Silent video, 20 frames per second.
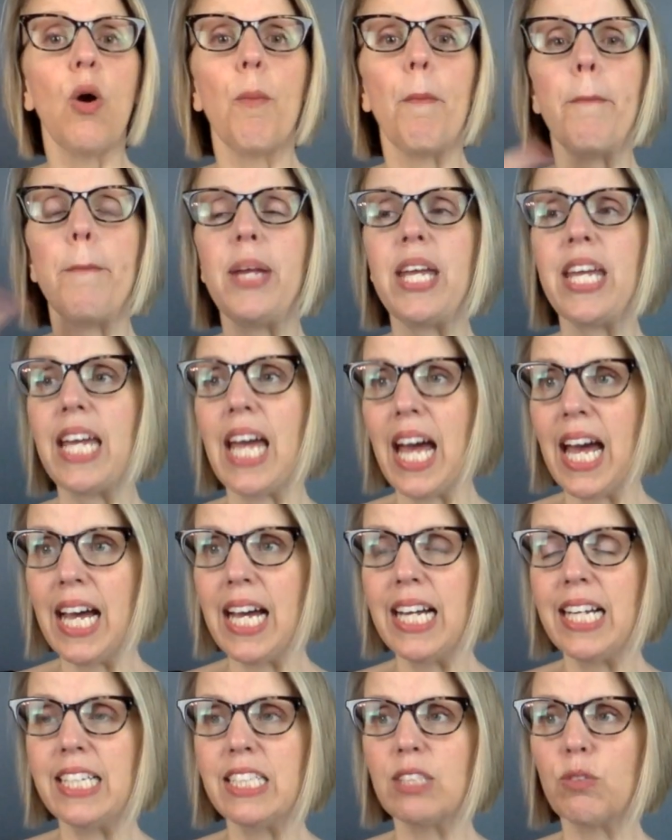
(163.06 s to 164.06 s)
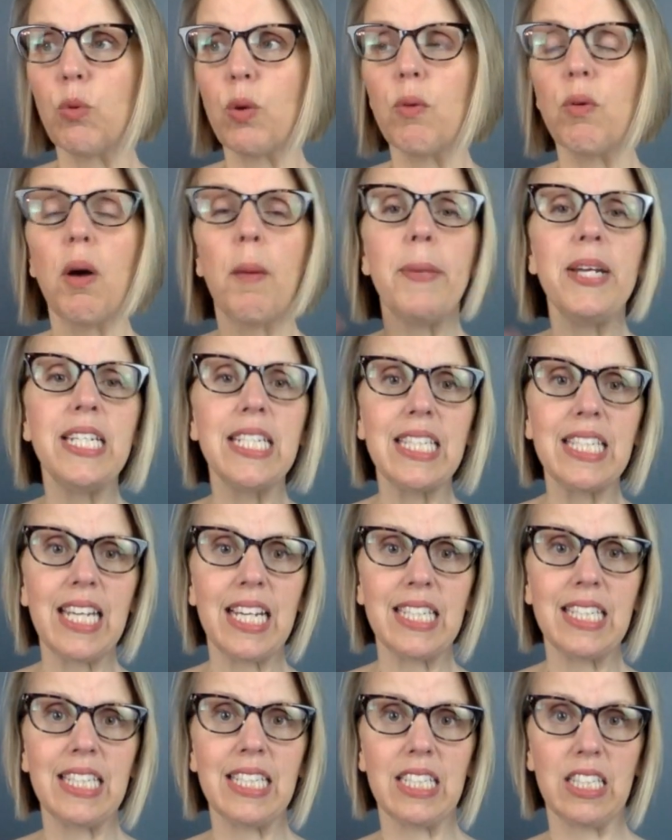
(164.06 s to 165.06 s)
because we will be
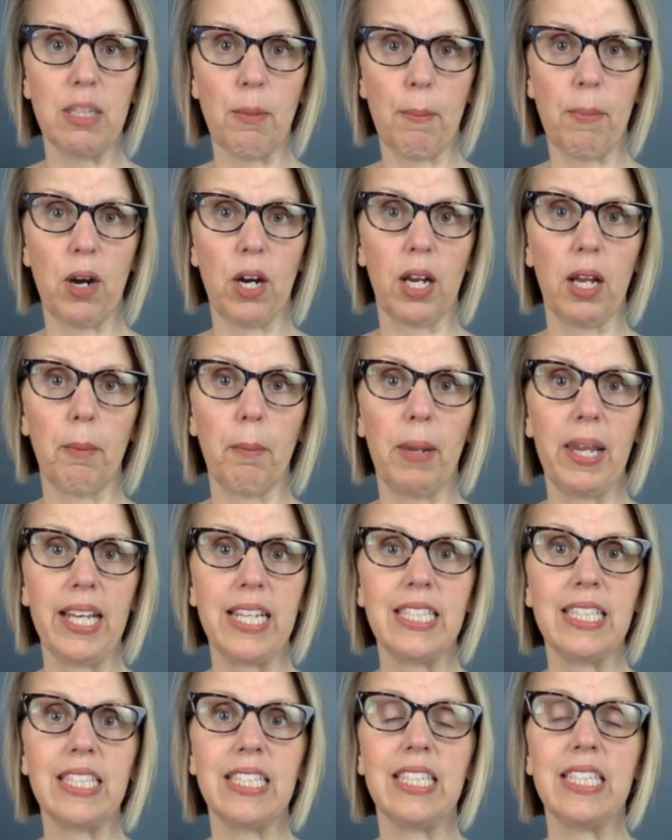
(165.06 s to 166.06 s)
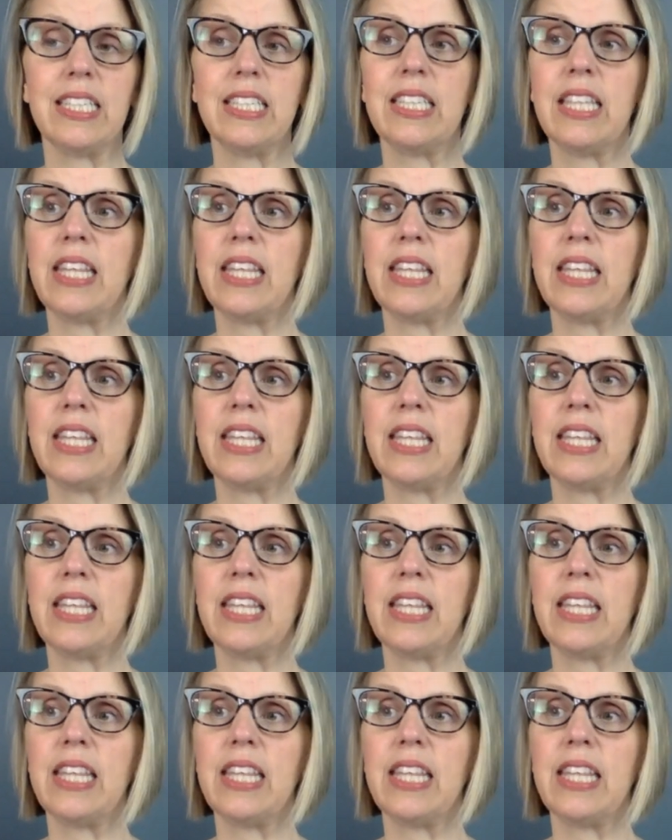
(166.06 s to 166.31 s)
discussing some marketplaces